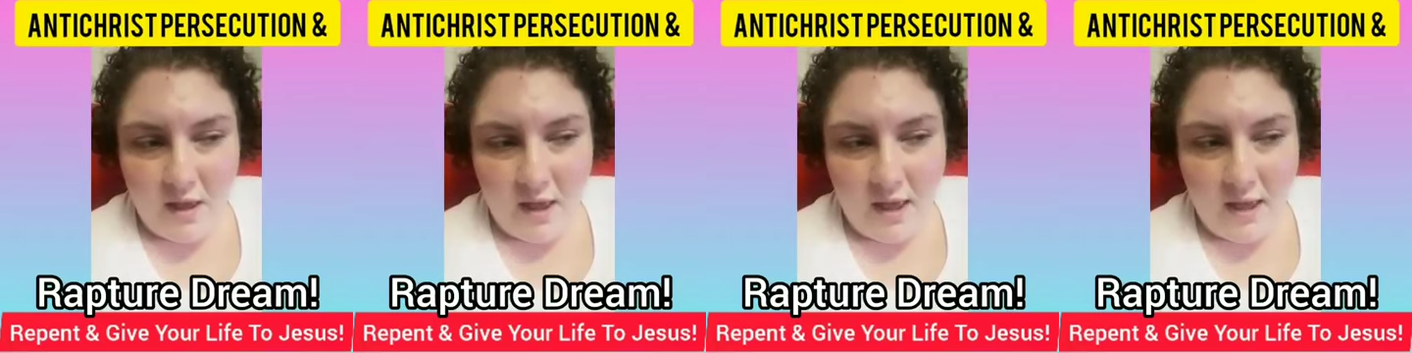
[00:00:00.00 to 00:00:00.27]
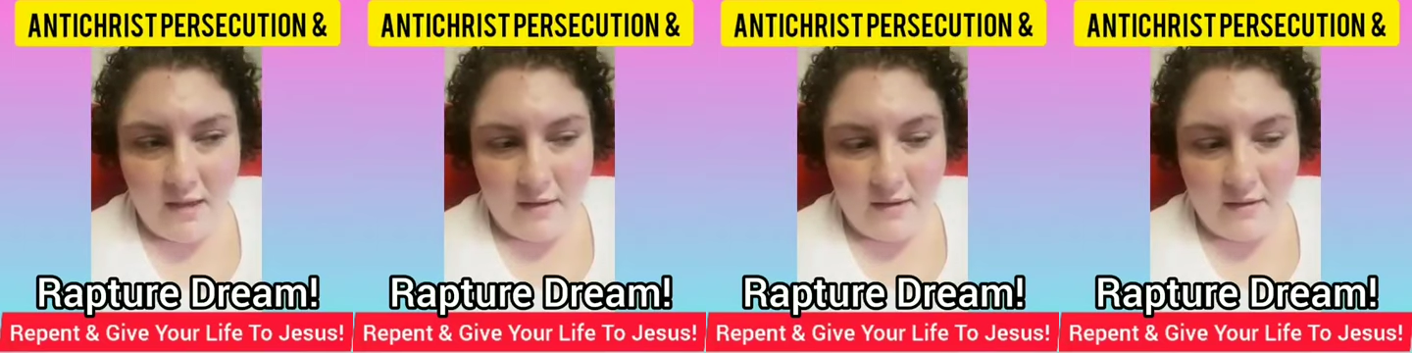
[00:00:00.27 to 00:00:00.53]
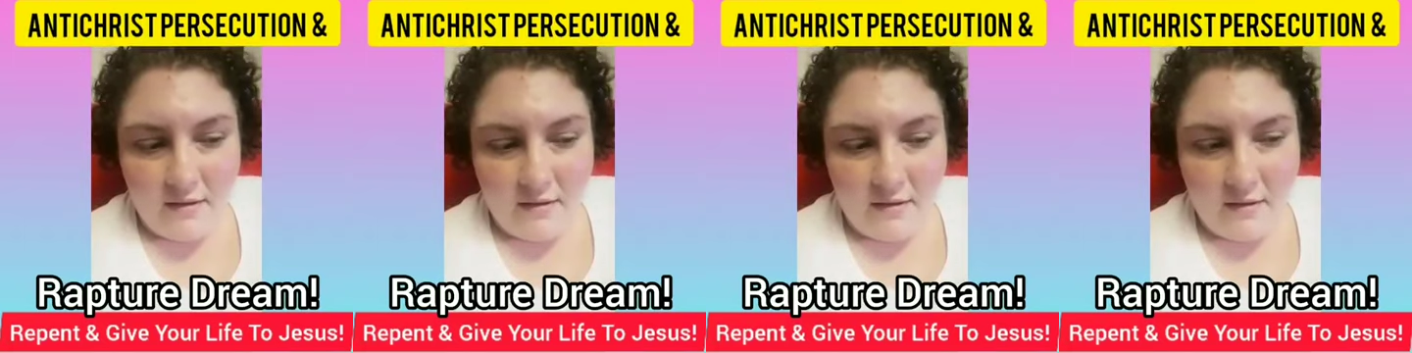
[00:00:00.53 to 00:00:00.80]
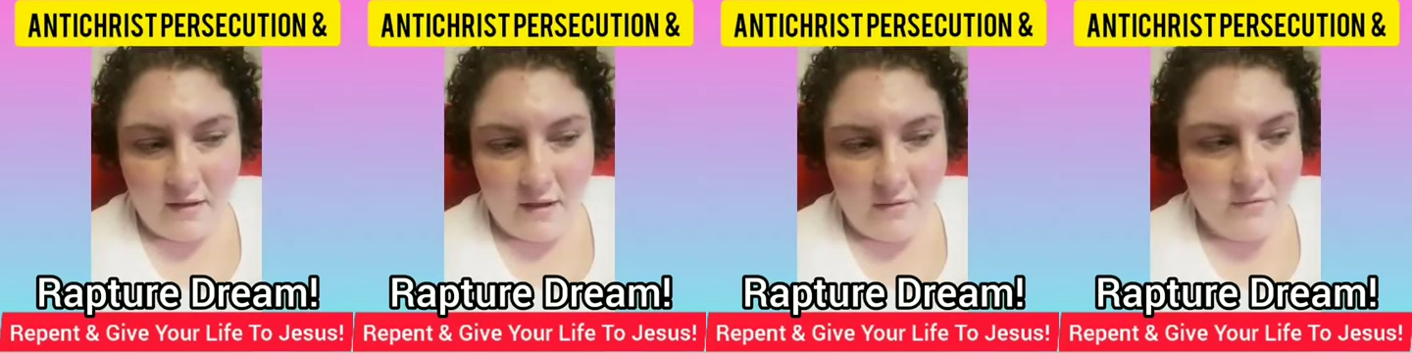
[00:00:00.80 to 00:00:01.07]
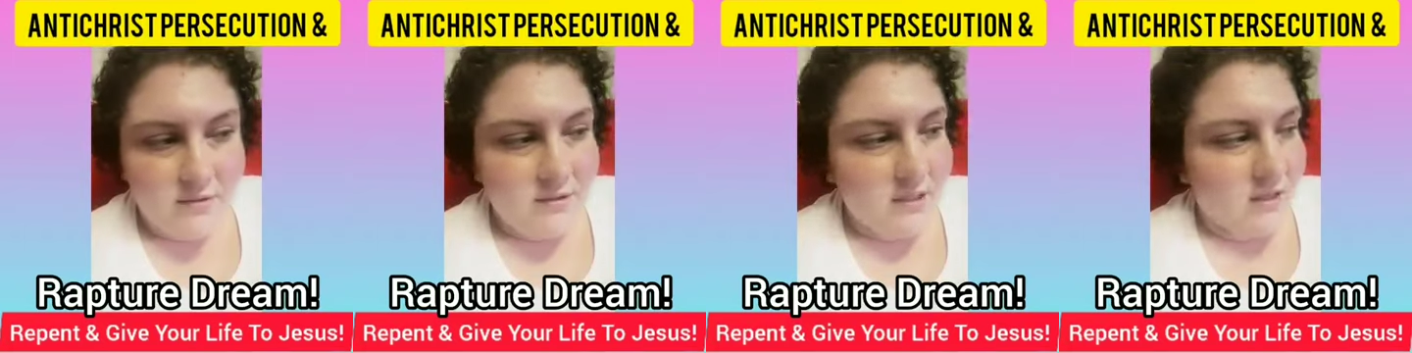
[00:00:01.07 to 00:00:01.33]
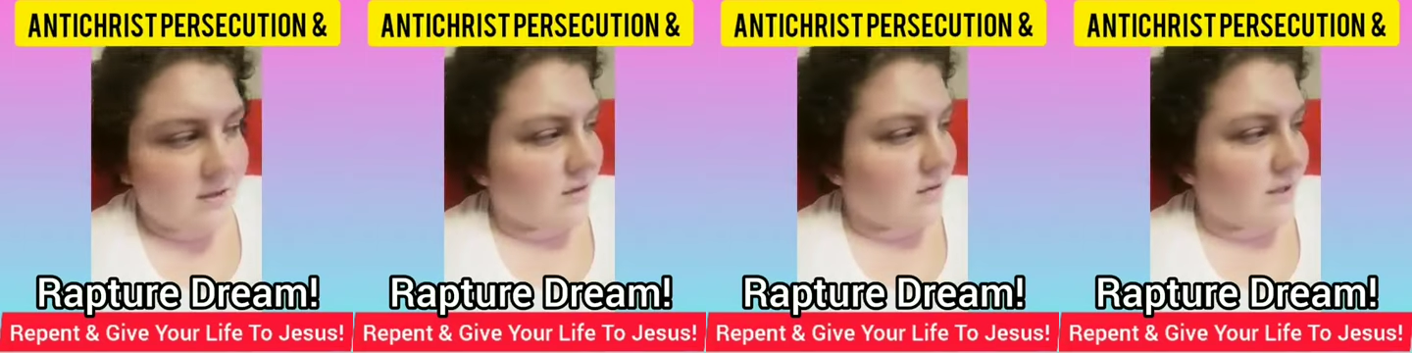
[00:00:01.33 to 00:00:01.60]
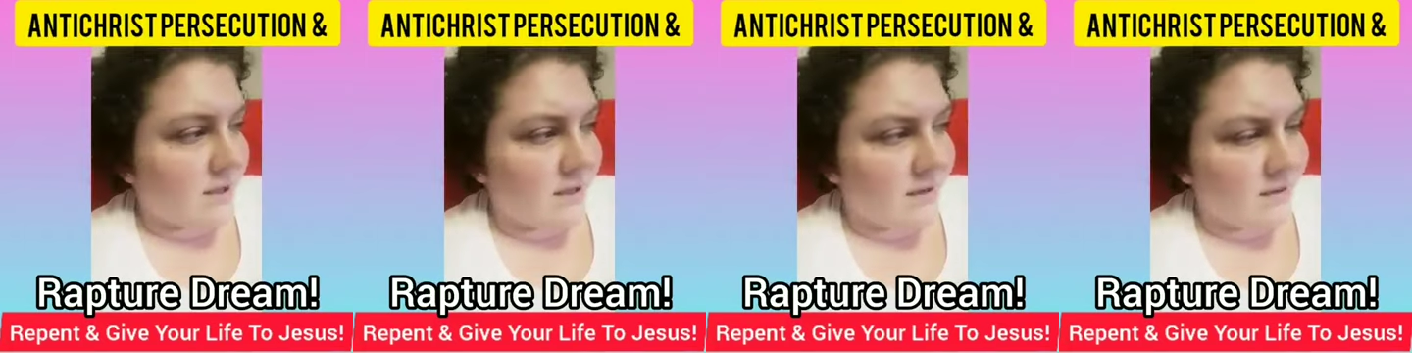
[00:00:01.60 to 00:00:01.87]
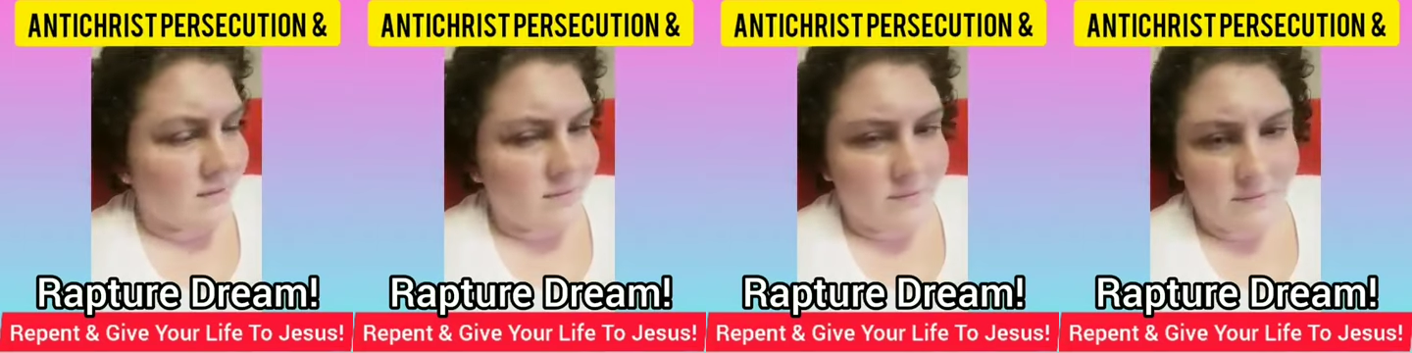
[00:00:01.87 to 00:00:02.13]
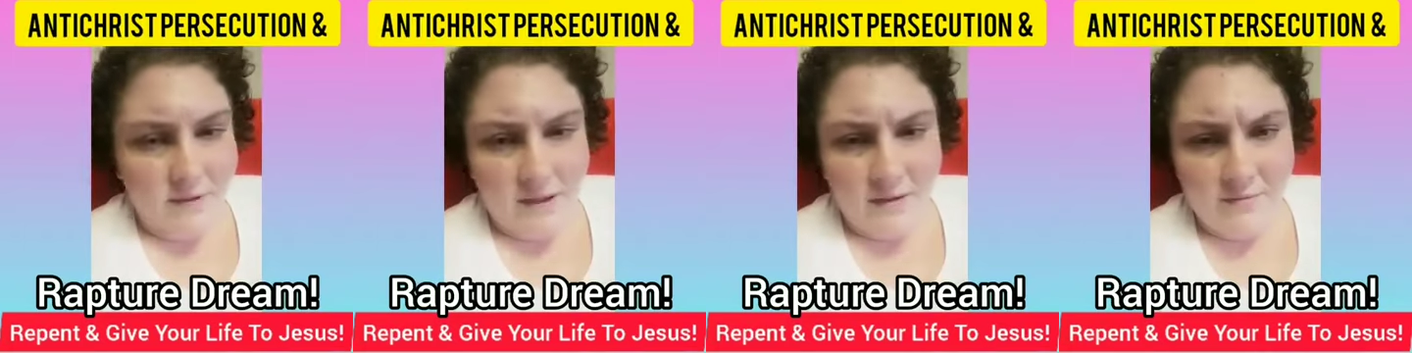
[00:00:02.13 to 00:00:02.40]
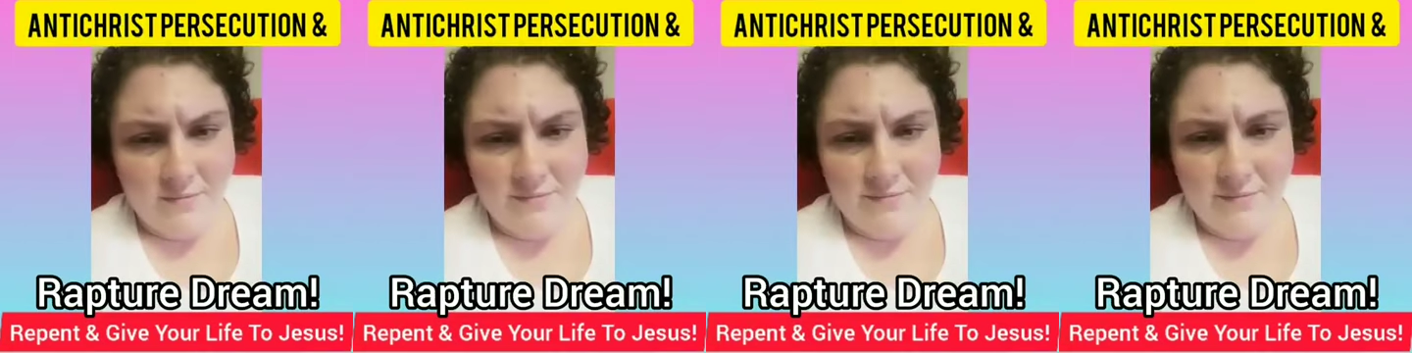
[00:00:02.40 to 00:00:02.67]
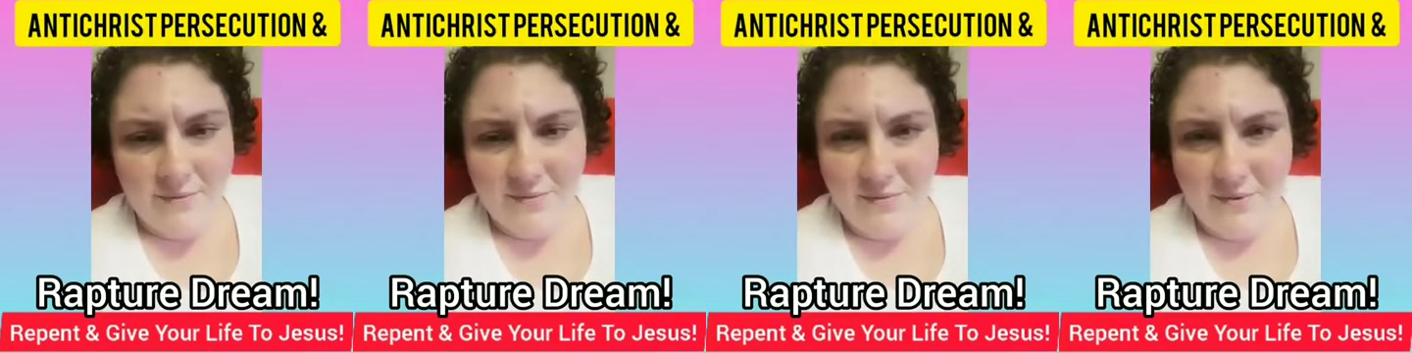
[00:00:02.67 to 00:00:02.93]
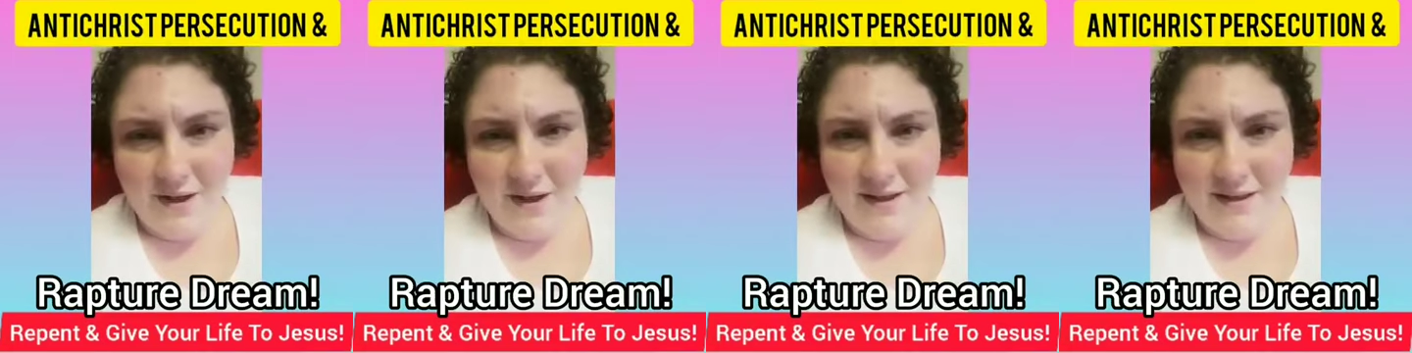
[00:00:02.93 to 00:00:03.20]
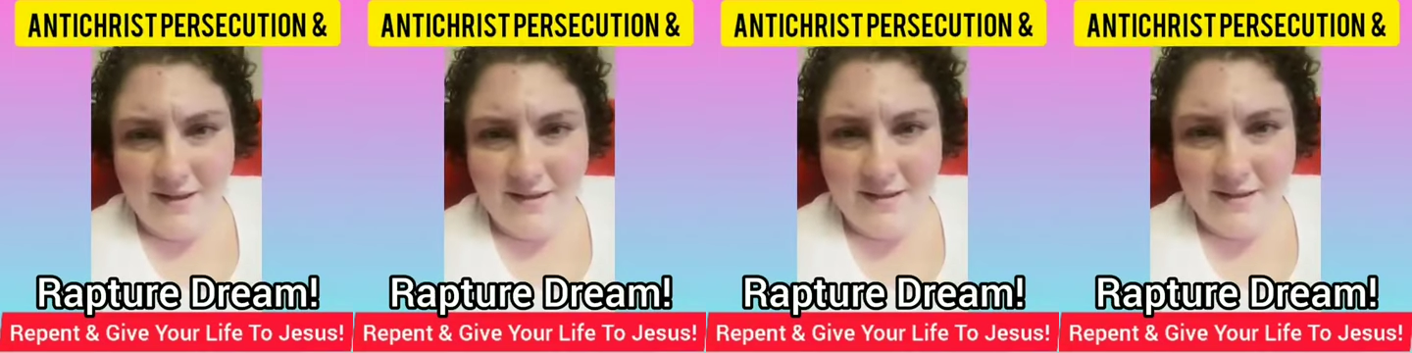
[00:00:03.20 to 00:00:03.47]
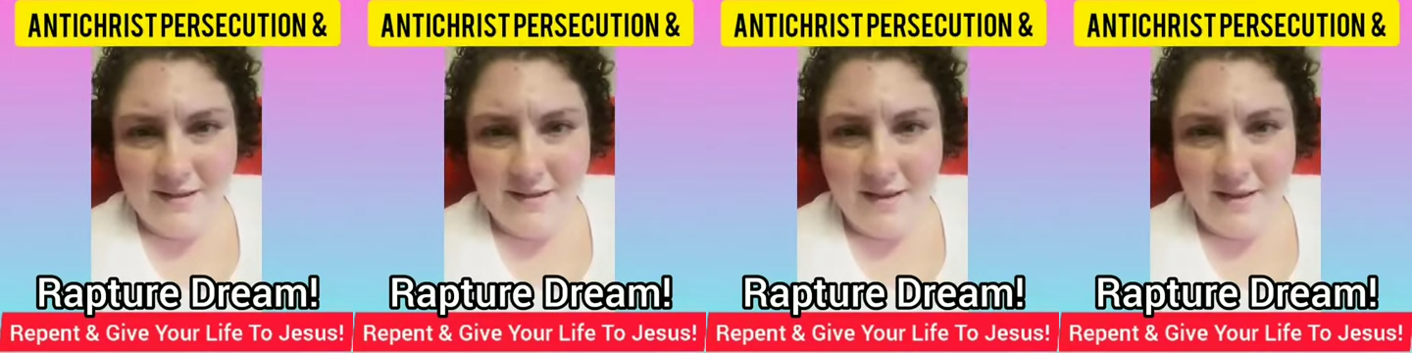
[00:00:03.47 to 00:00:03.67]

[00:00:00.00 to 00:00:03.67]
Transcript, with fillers: And I was like, okay, um, why?